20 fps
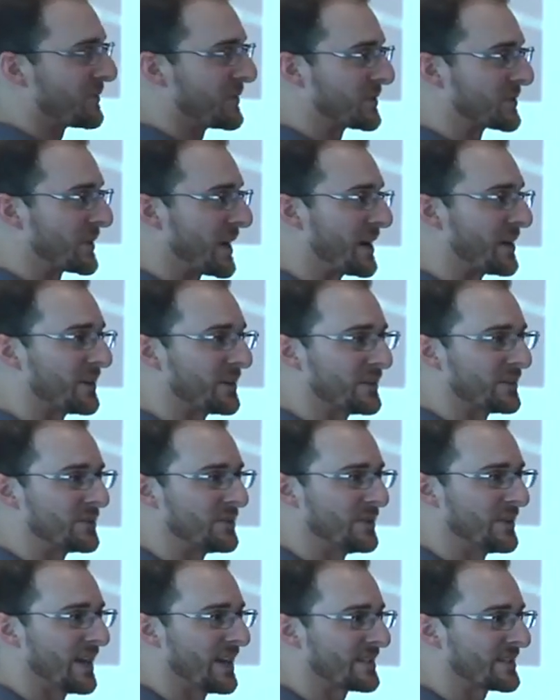of the trailer that
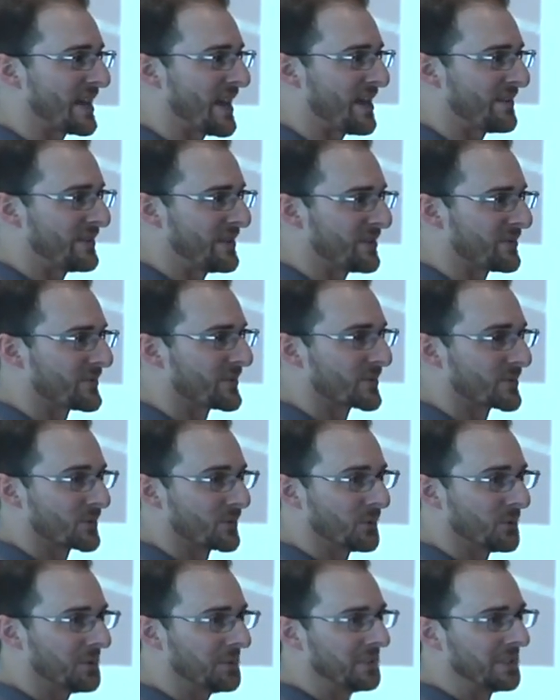you guys have here for
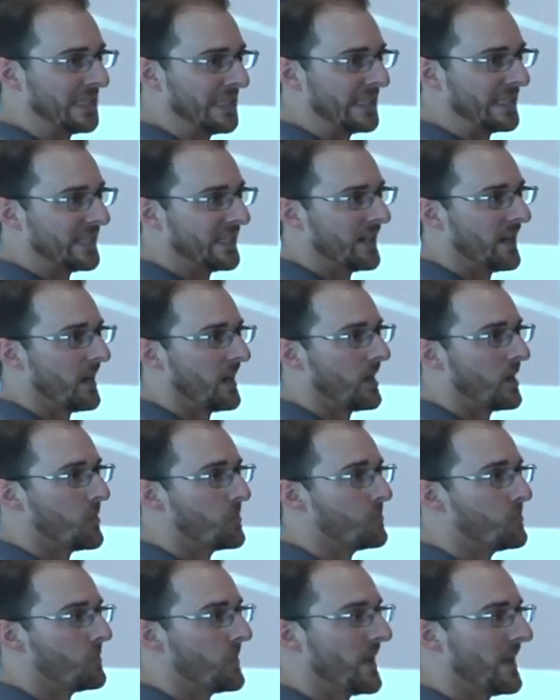school.
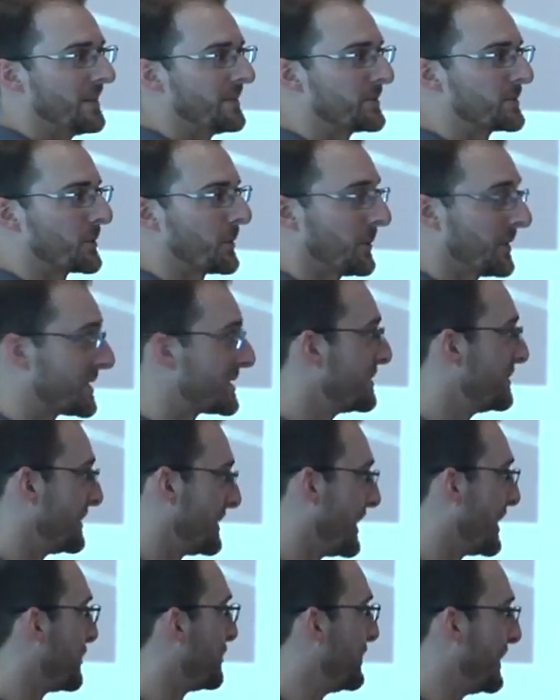Um, and so it's,
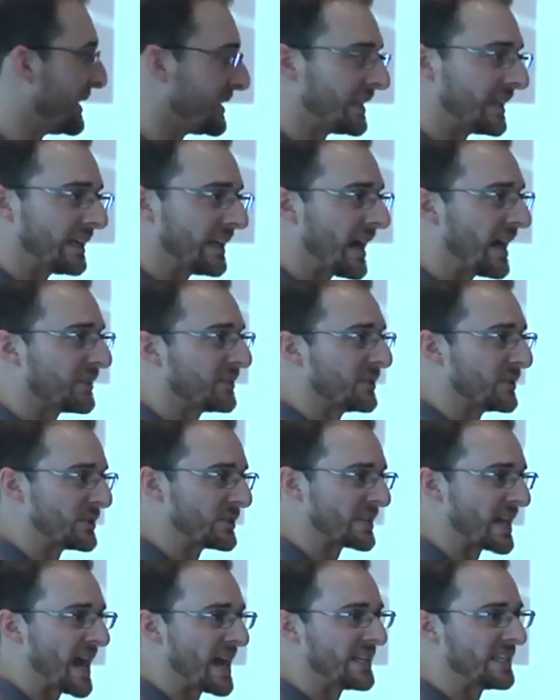they're building it out, they're
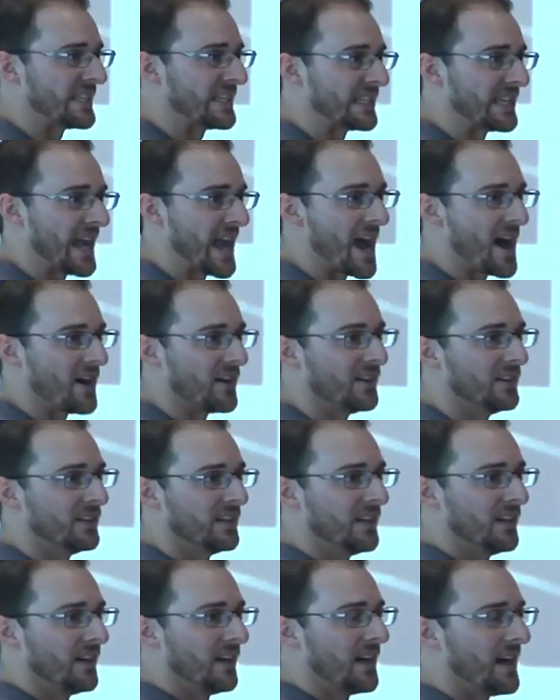designing it now.
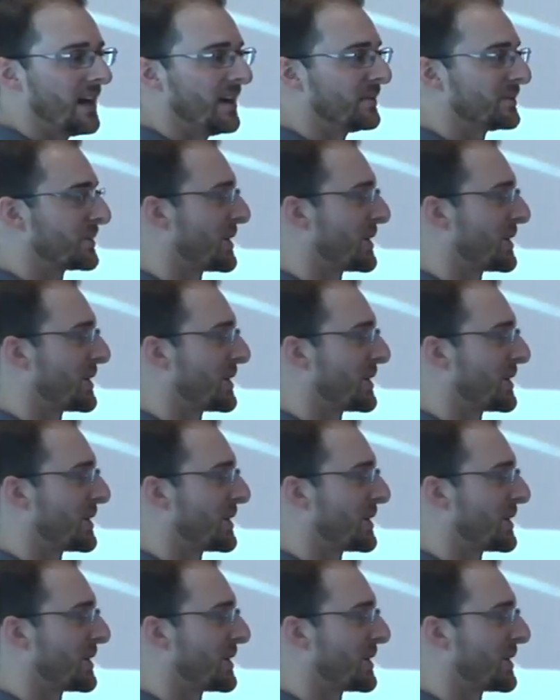Um,